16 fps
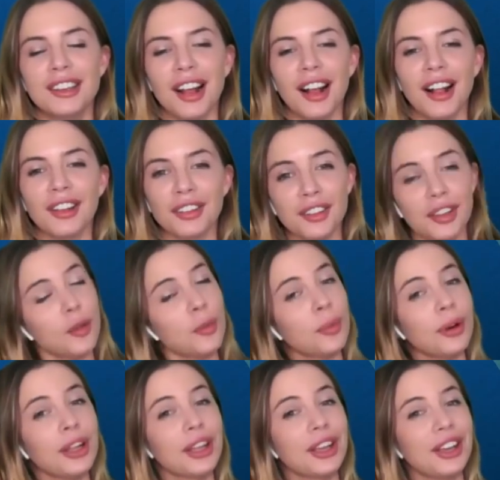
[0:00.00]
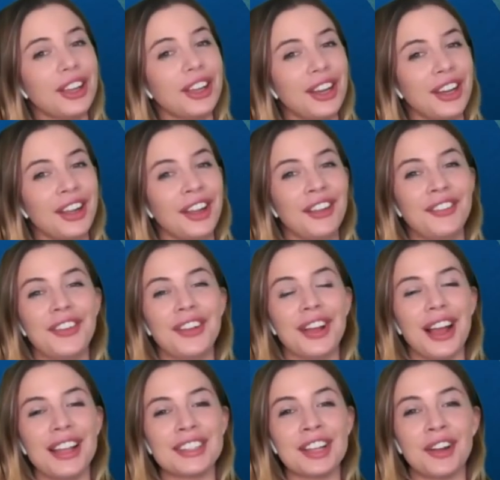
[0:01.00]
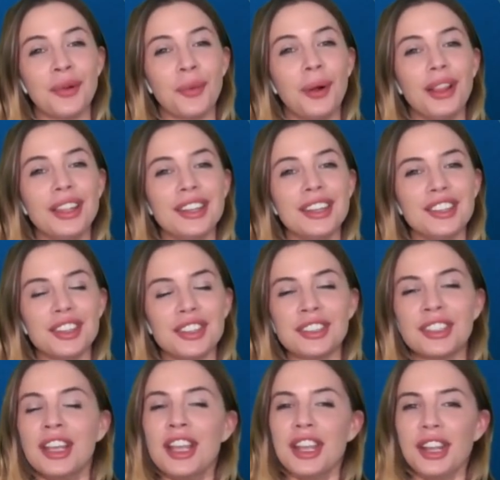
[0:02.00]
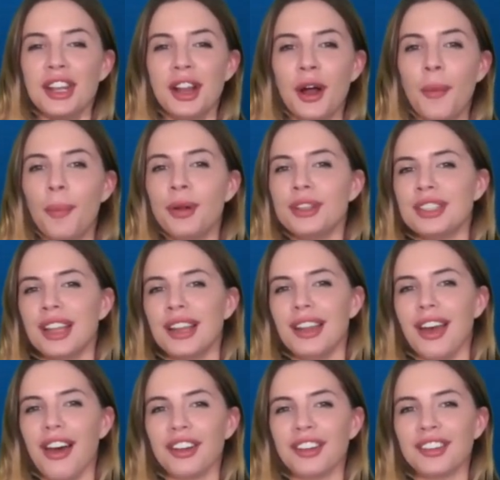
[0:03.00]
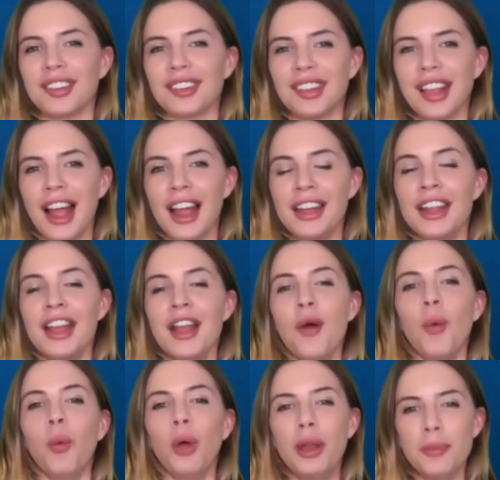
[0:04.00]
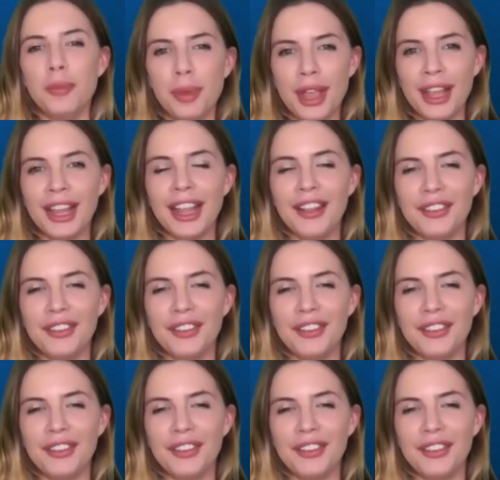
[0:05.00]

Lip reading: That's pretty good. If you guys are willing to just, you know, put $10 aside, win big.